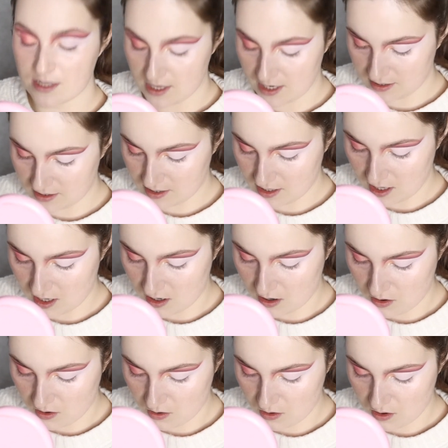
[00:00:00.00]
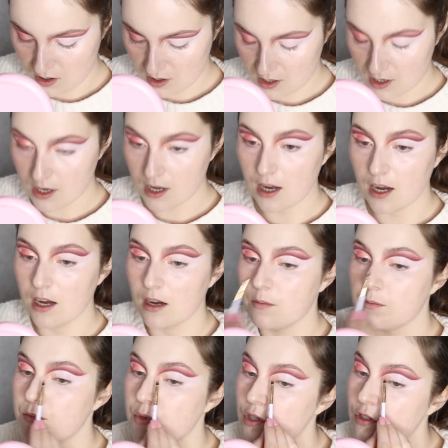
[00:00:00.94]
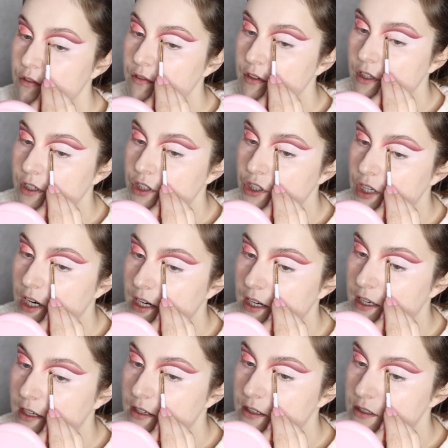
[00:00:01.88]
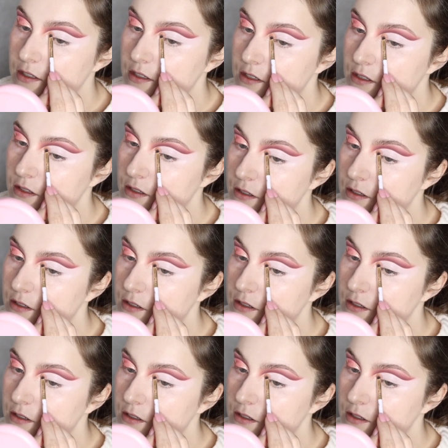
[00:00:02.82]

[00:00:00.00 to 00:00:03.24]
That's how beautiful and shiny it is.